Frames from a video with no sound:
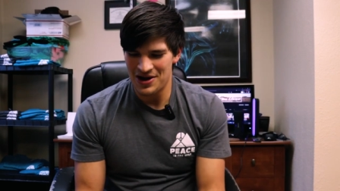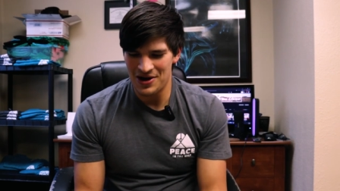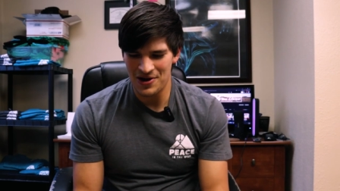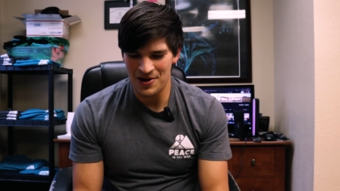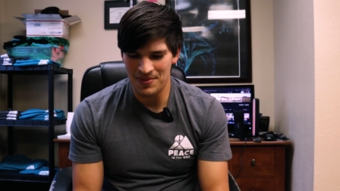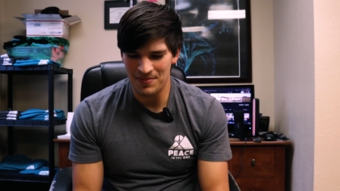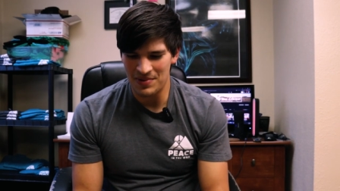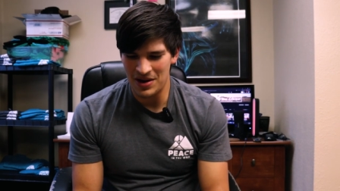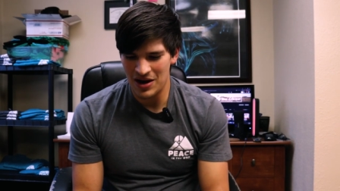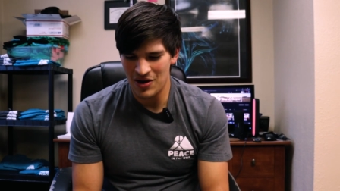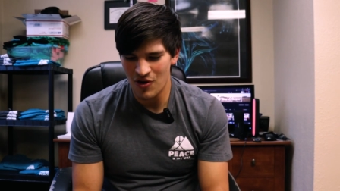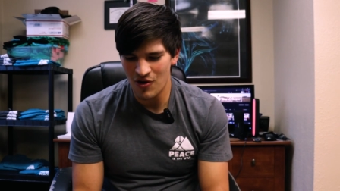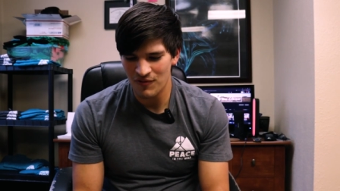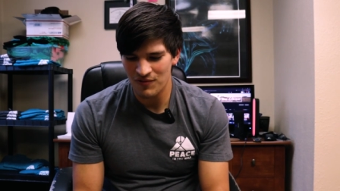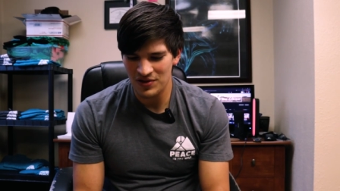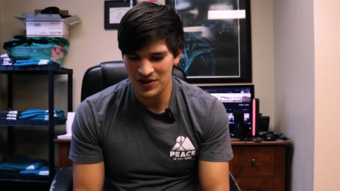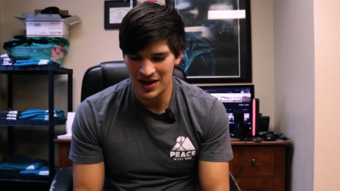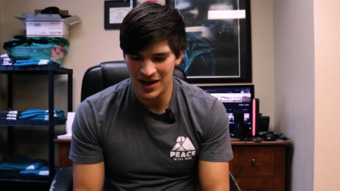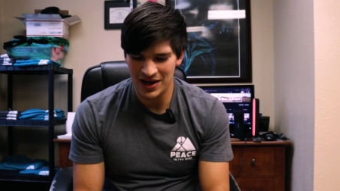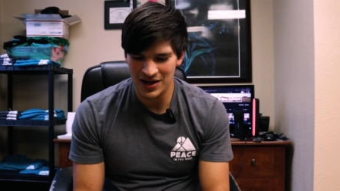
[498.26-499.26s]
Um, and
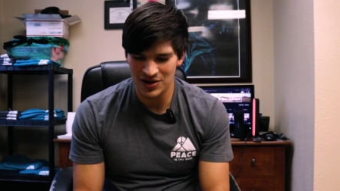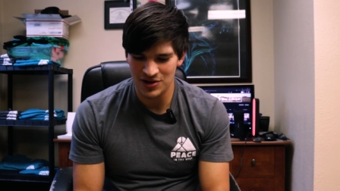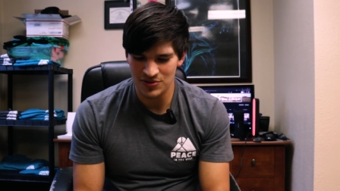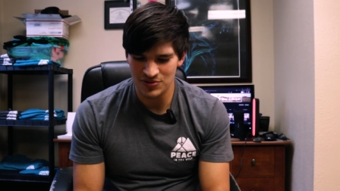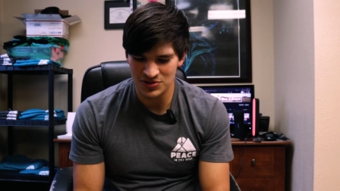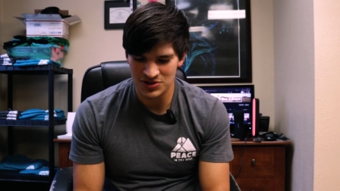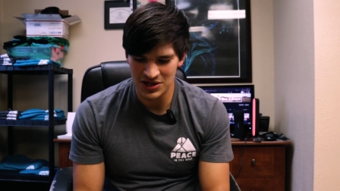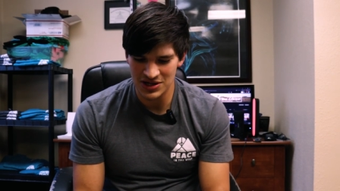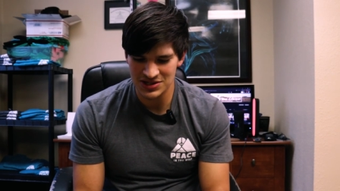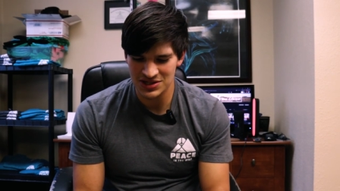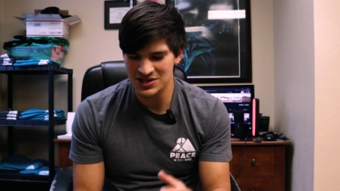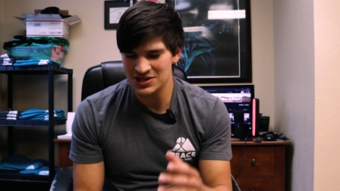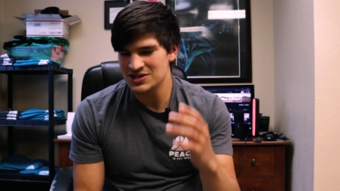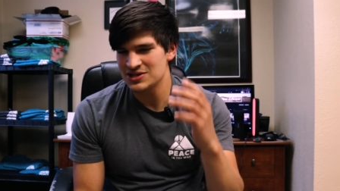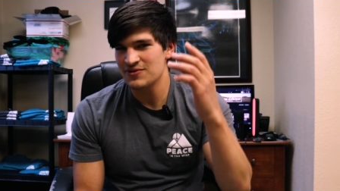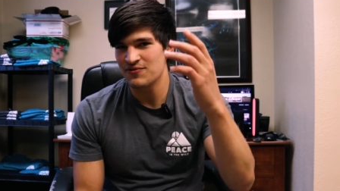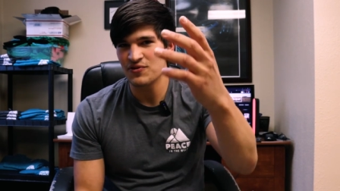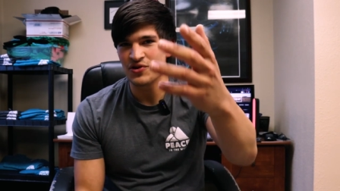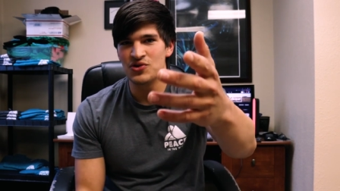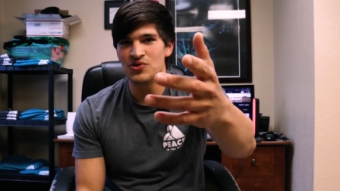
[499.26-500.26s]
hopefully I can do
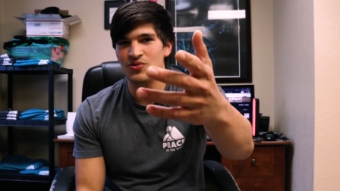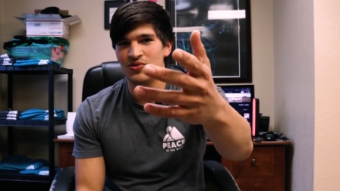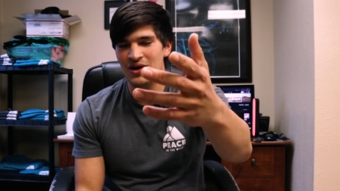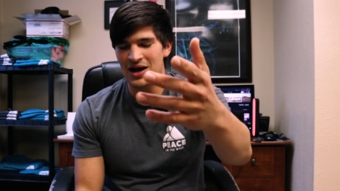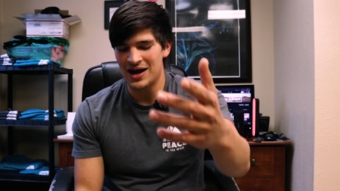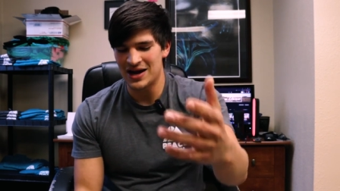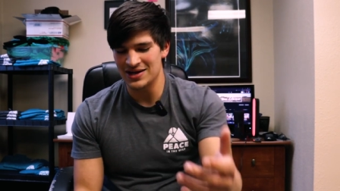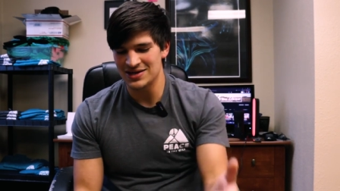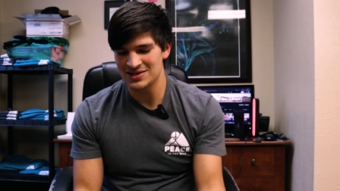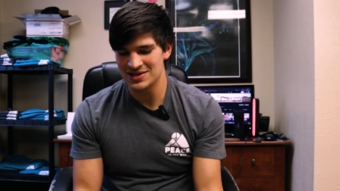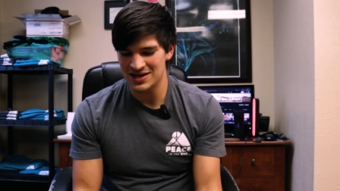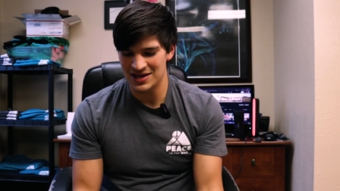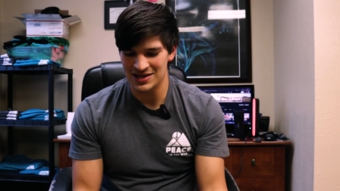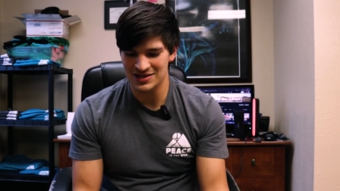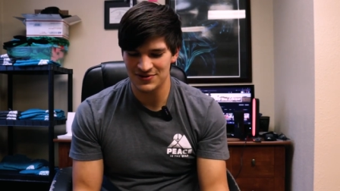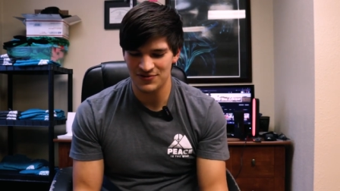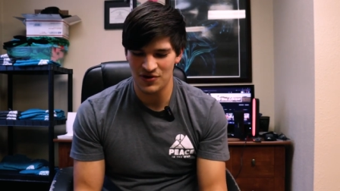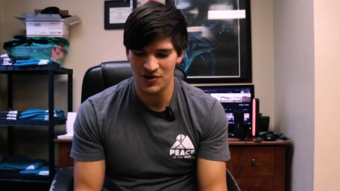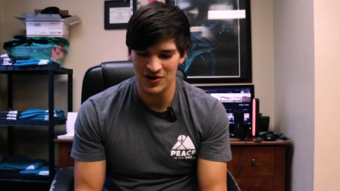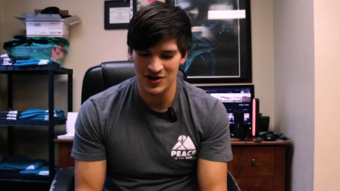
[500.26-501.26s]
justice for you guys
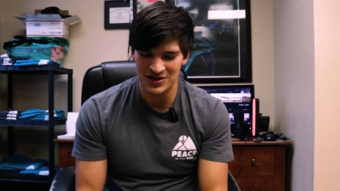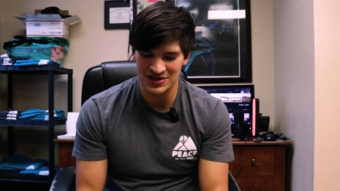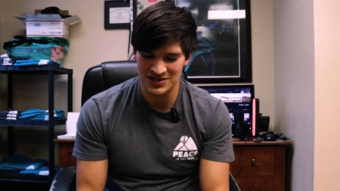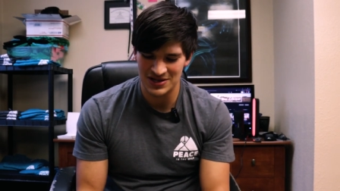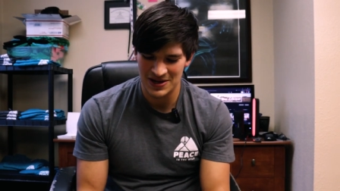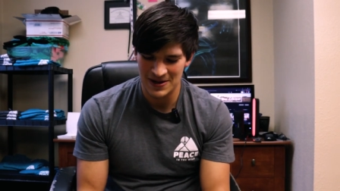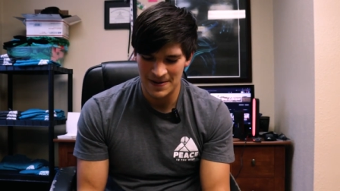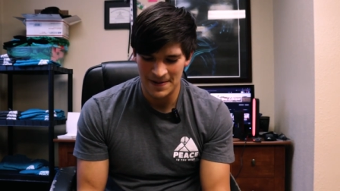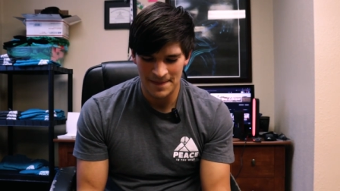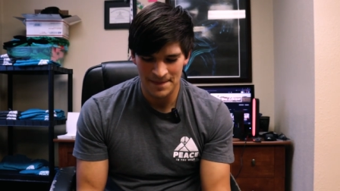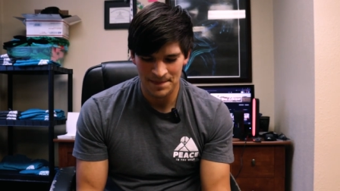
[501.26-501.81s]
as far as